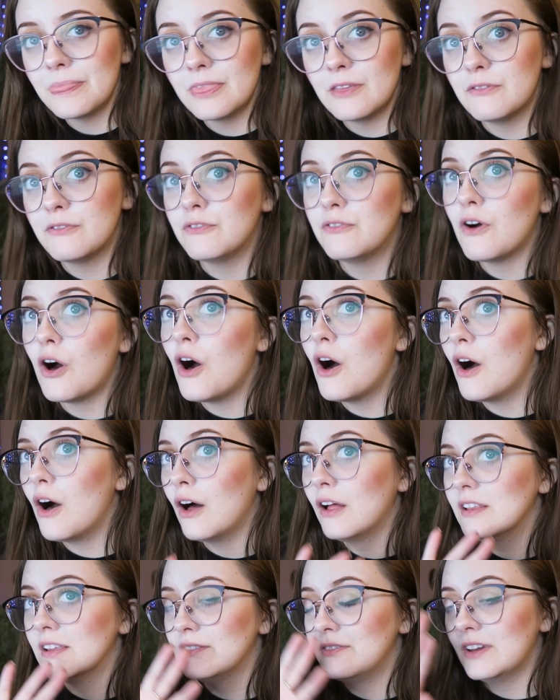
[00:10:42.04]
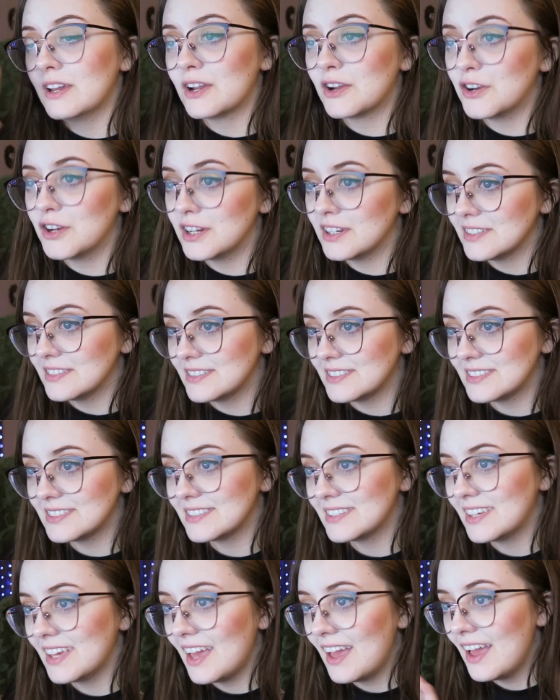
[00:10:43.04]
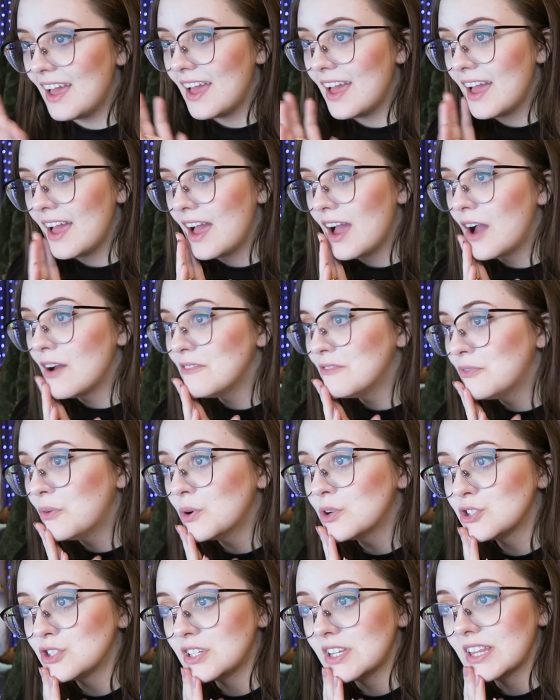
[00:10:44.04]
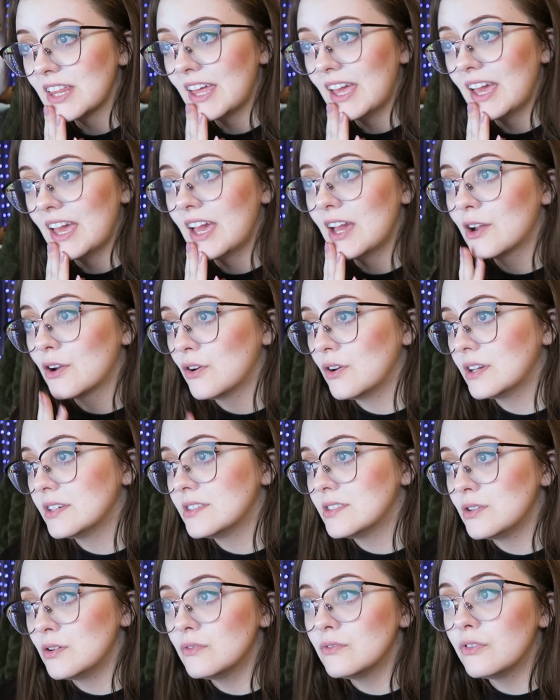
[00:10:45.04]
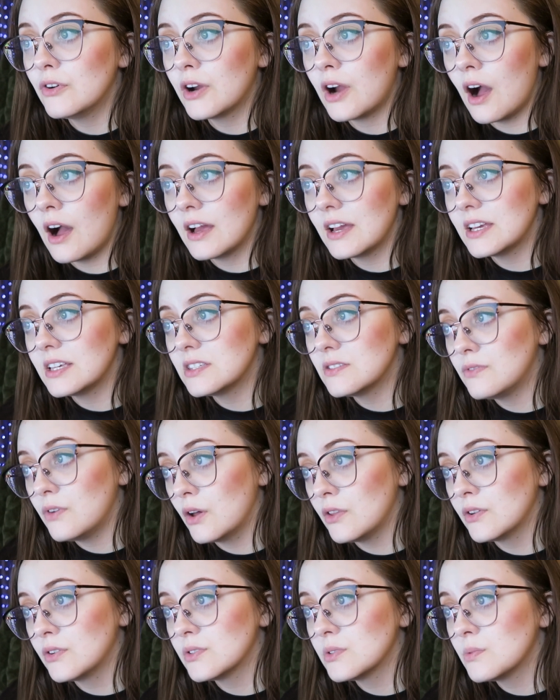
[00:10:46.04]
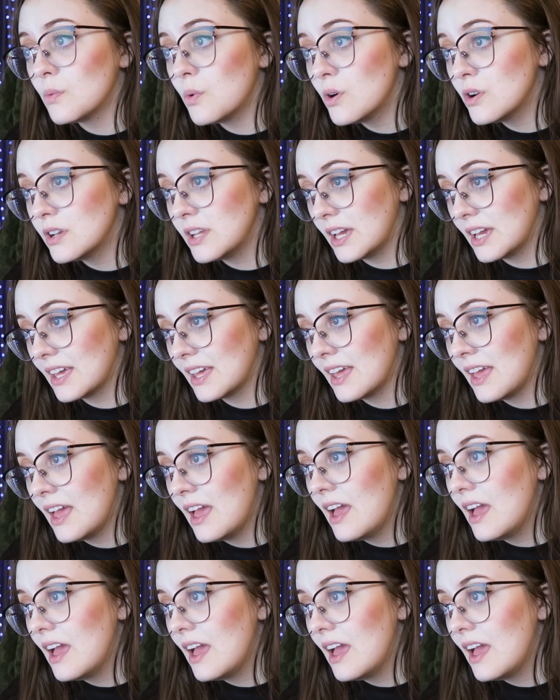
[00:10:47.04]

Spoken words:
The fall of Icarus. Unfortunately, Icarus soon forgot his father's warning,